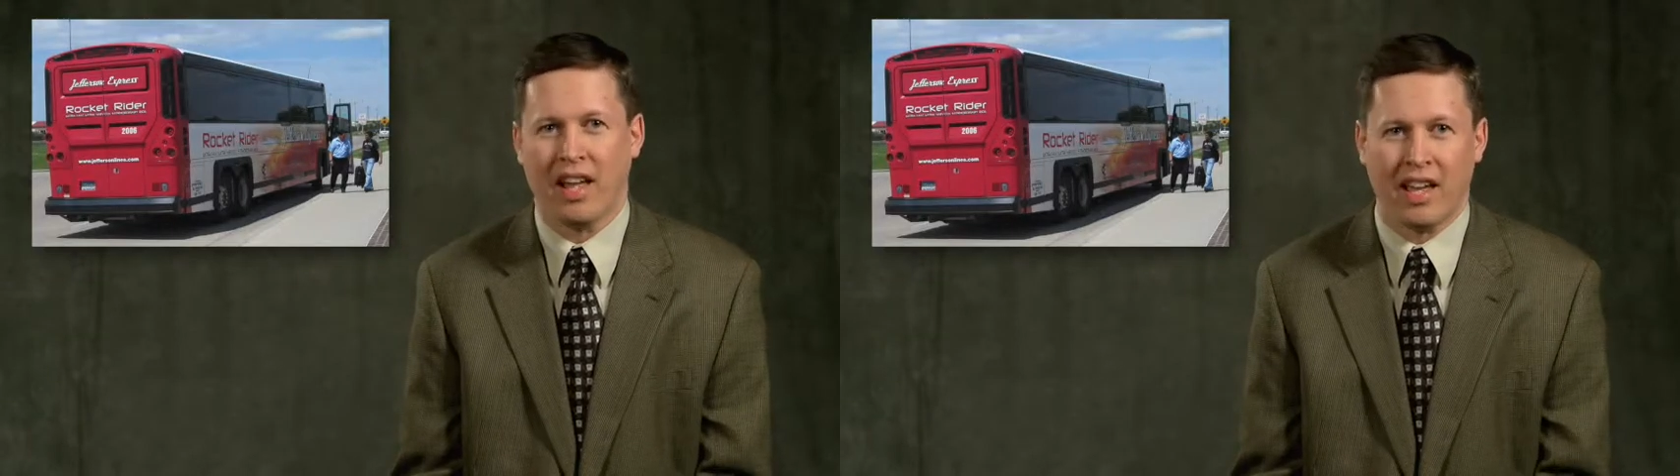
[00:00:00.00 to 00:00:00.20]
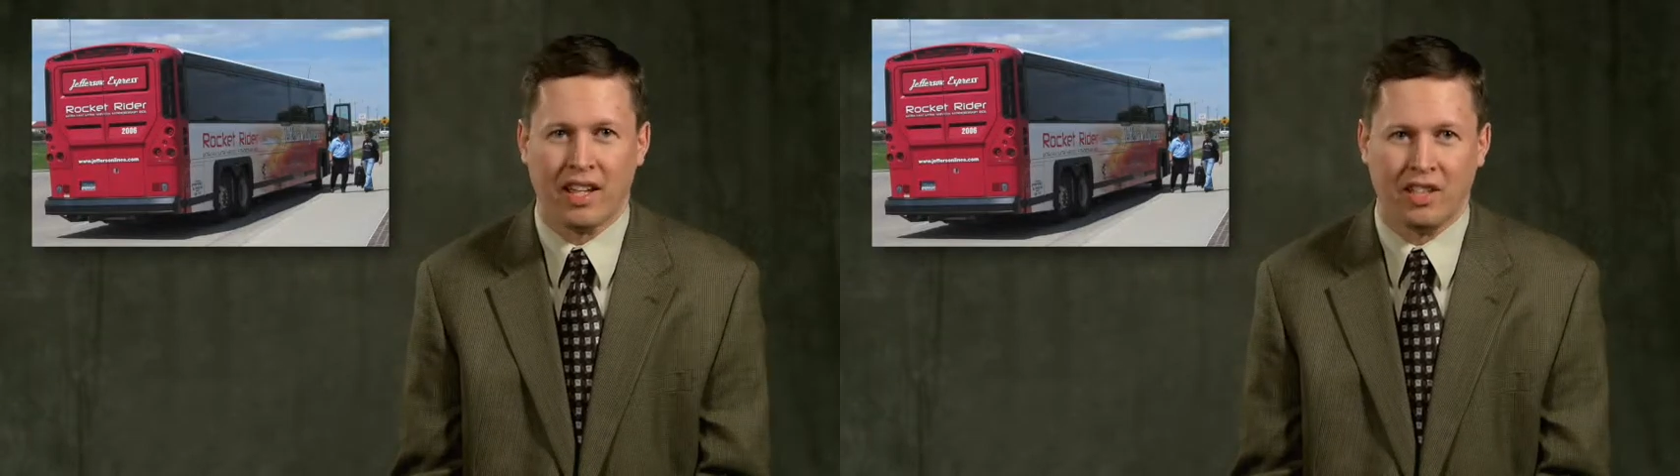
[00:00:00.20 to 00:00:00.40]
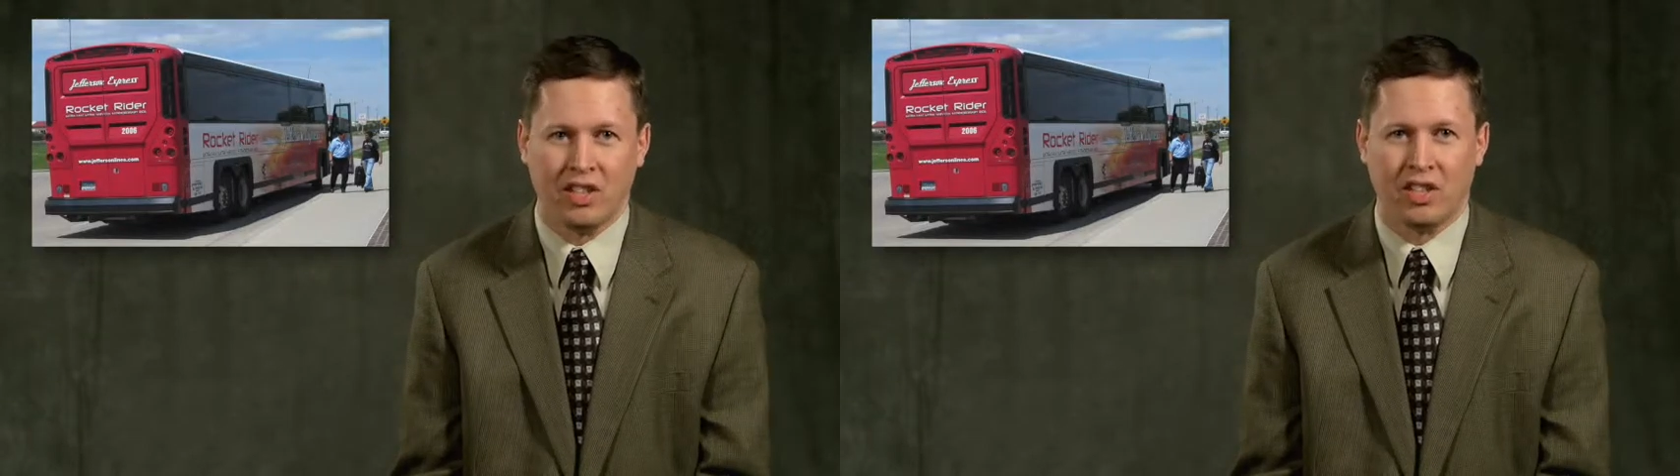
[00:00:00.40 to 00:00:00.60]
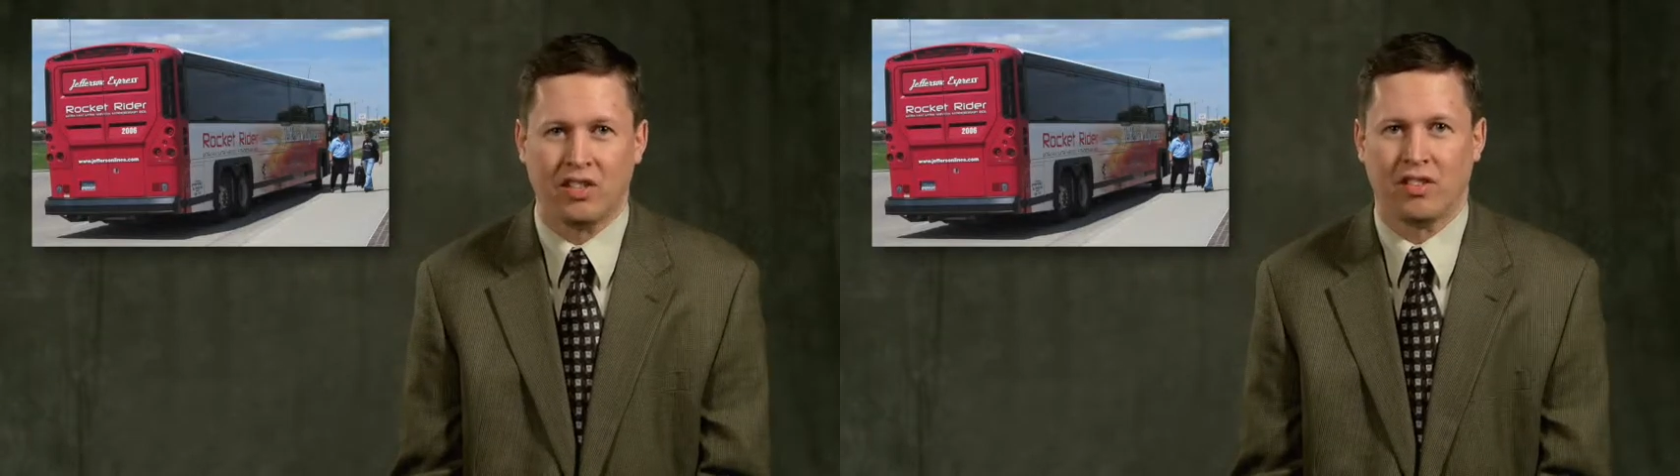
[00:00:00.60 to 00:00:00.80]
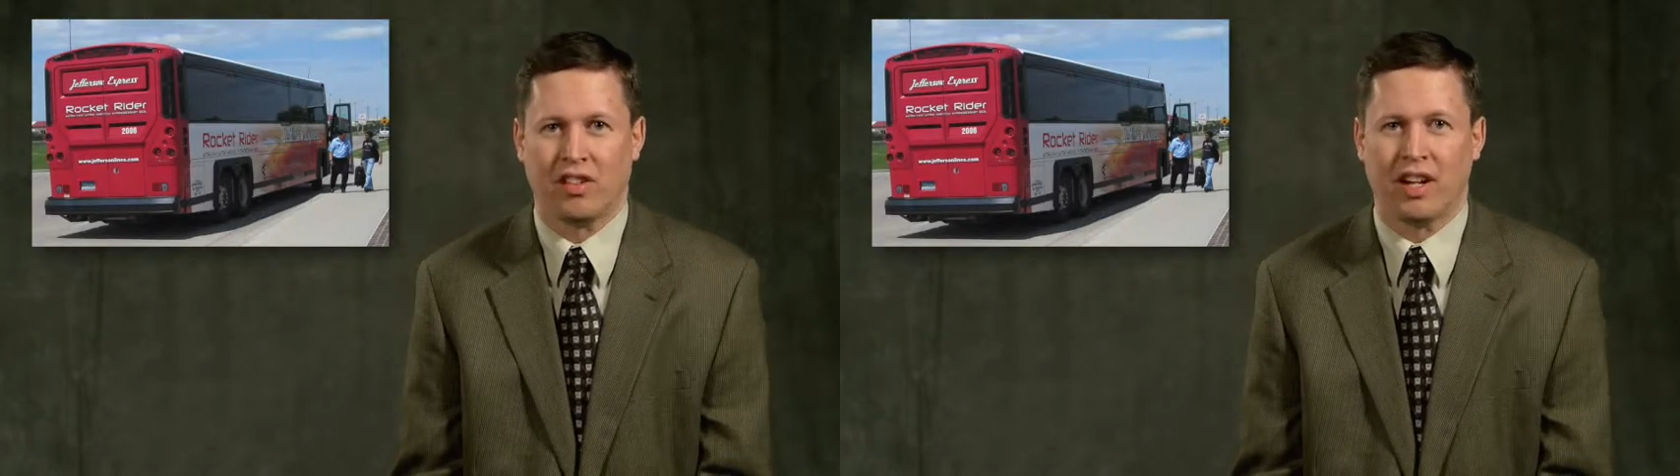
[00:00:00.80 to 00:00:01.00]
age,
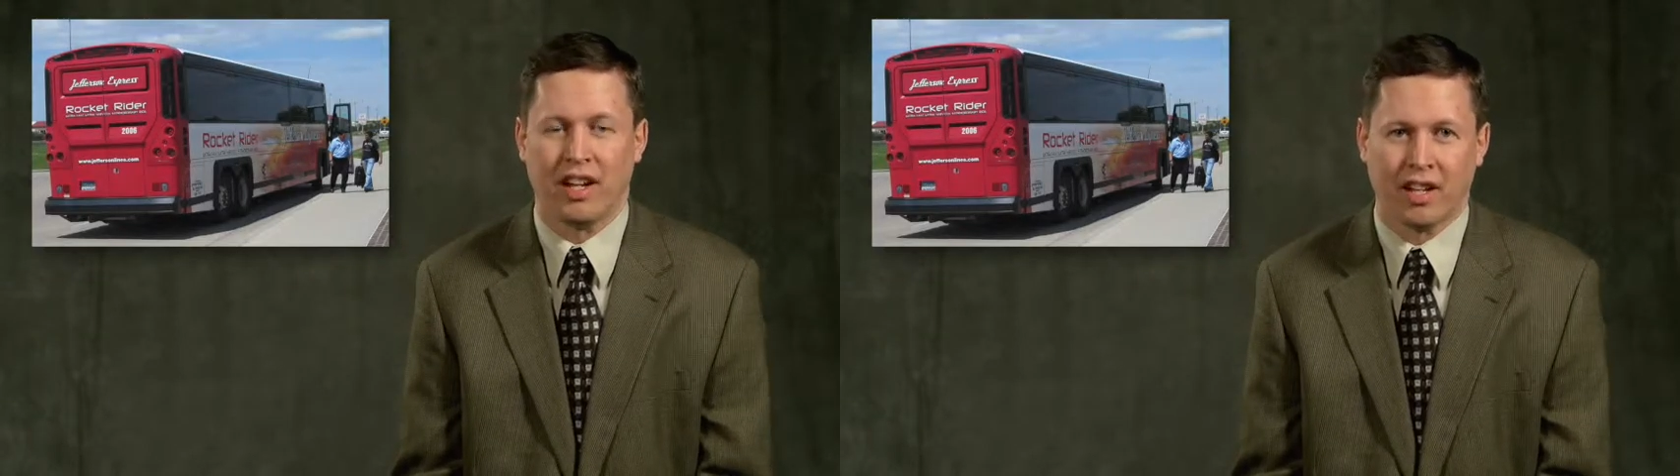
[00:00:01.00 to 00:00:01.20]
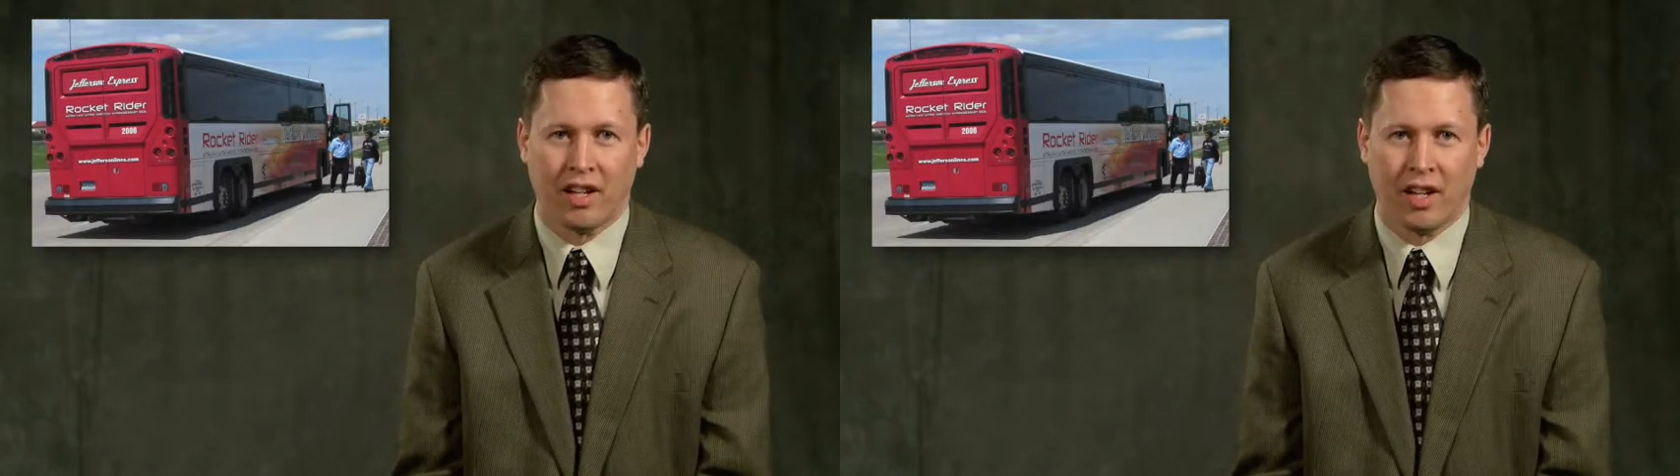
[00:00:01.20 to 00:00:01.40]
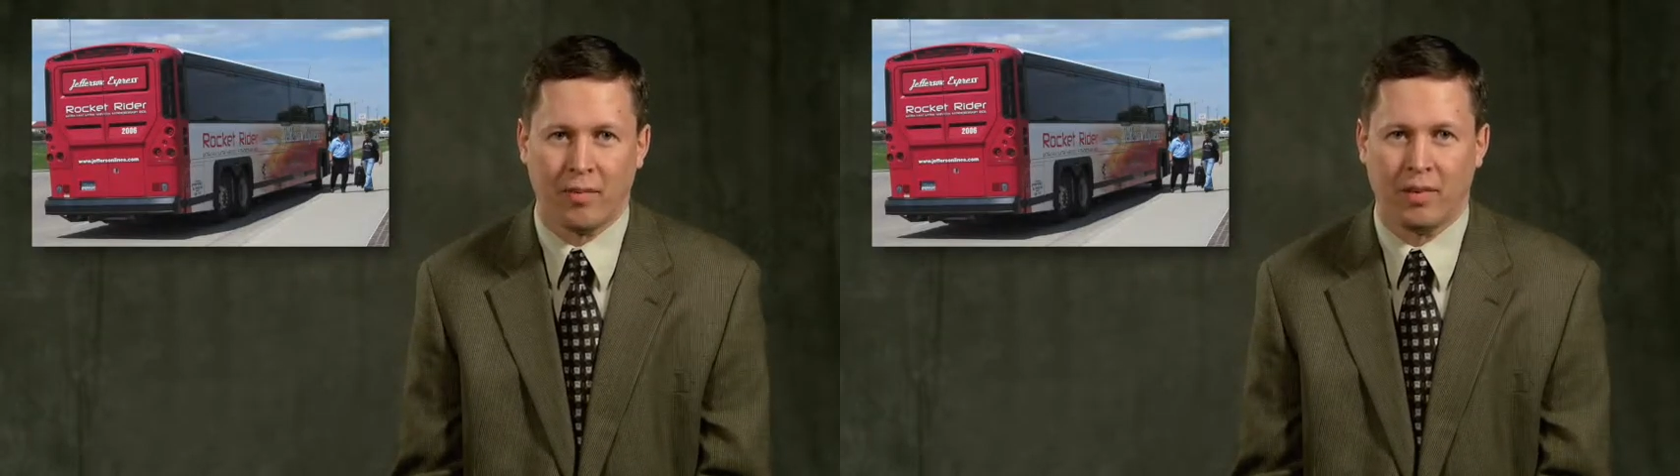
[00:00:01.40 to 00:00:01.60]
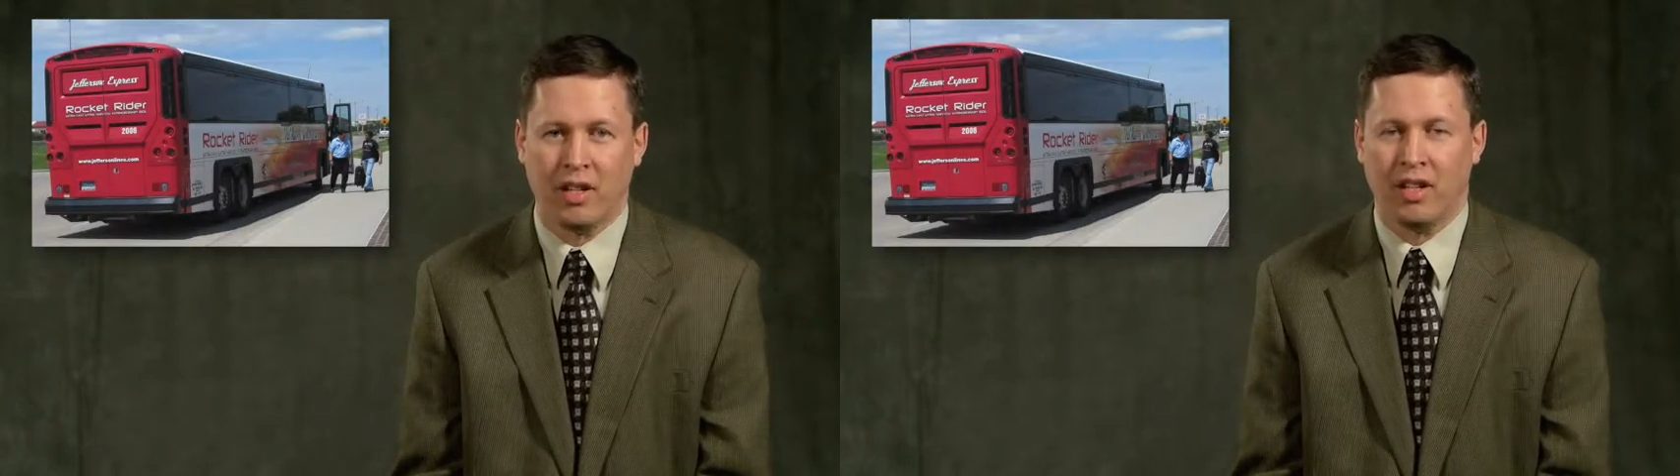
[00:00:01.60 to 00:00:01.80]
their income,